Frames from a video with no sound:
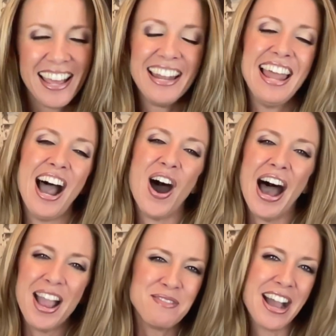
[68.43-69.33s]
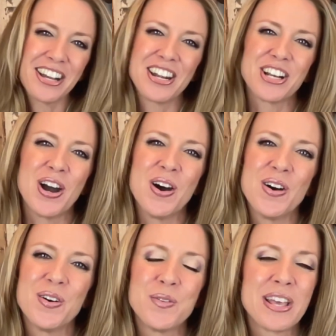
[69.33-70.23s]
Now, I'm not going to
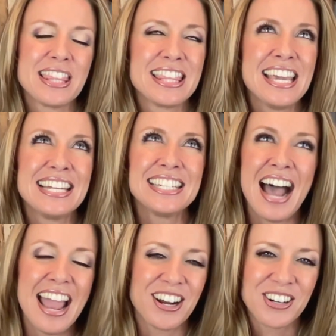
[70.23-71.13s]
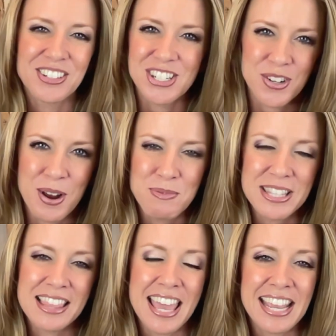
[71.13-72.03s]
go with the entire script
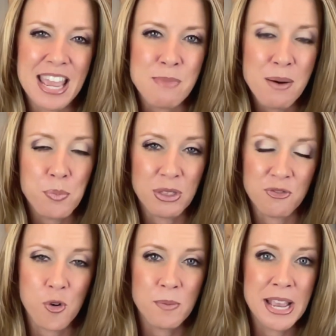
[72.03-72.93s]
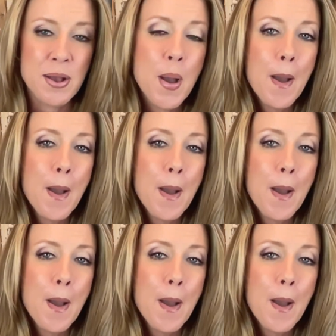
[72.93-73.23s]
that they came up with for me,